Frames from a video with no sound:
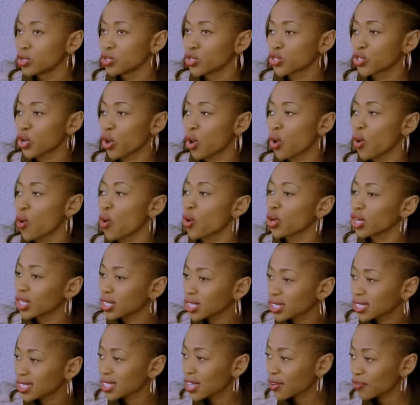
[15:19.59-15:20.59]
So all
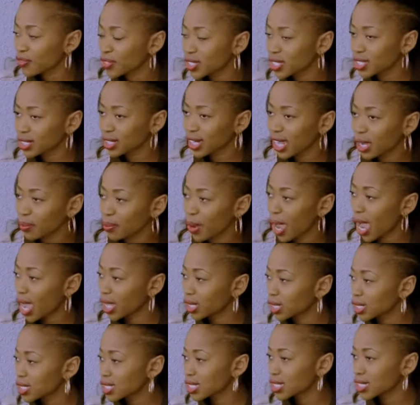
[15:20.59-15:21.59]
of the stuff is still like
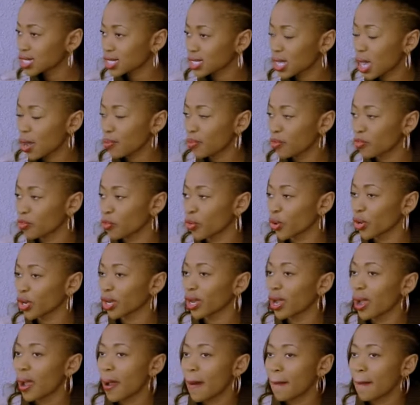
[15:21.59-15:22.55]
behind the scenes type of work.